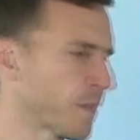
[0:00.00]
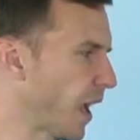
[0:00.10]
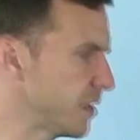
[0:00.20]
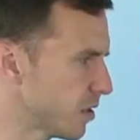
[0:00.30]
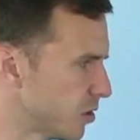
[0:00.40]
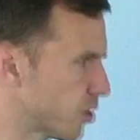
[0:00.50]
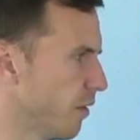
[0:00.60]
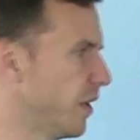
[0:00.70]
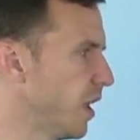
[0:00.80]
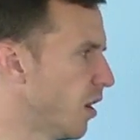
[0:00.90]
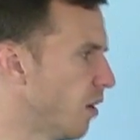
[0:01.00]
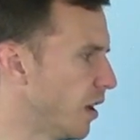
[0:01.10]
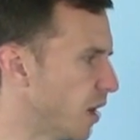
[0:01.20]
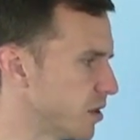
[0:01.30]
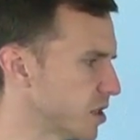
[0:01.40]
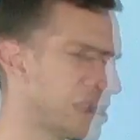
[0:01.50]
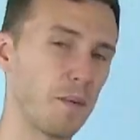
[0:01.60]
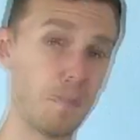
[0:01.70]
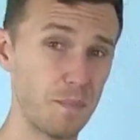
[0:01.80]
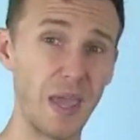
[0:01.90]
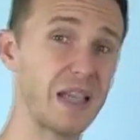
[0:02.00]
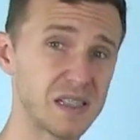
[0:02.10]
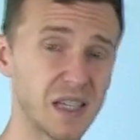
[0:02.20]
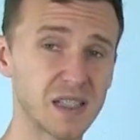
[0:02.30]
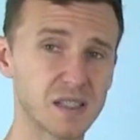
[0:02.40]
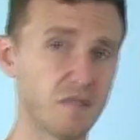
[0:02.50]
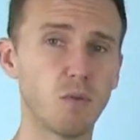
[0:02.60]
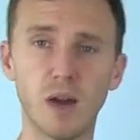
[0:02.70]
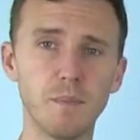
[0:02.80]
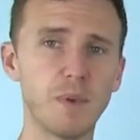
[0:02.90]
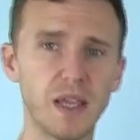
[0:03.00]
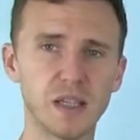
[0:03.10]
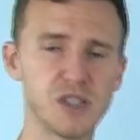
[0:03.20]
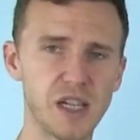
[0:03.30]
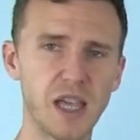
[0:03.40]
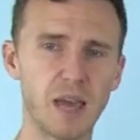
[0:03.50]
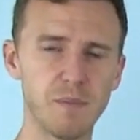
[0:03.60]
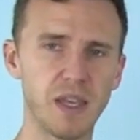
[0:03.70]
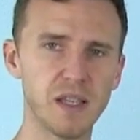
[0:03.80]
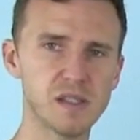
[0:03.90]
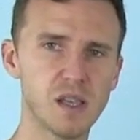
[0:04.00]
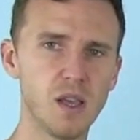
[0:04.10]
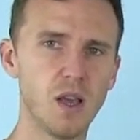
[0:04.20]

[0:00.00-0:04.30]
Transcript: Guys, short video on just the basics of what being a GM is.